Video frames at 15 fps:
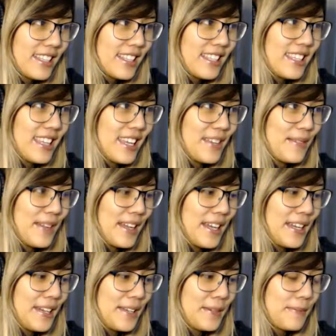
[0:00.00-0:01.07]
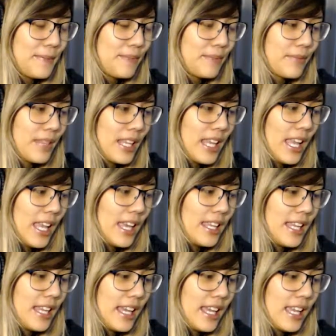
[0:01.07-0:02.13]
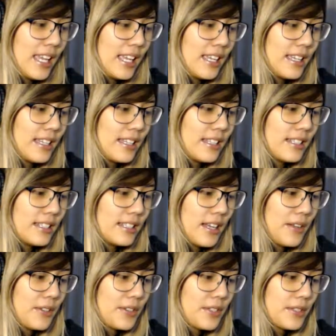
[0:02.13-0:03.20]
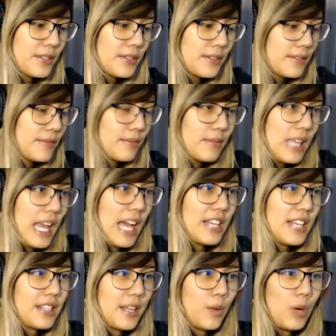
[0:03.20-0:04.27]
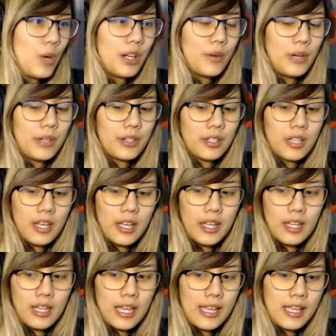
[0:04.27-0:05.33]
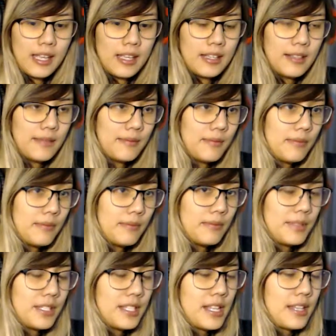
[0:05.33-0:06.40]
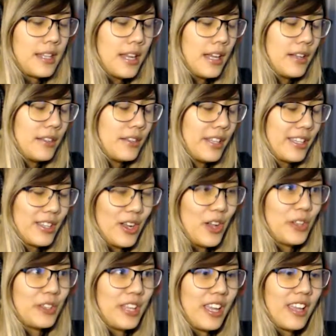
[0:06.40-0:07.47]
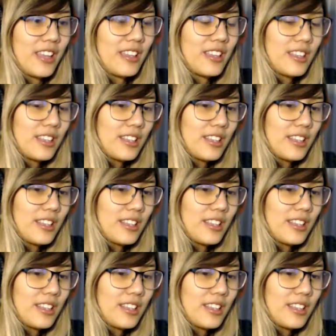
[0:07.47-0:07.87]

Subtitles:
Yeah. And I also yeah I just like walk around a lot. I sit down like all day.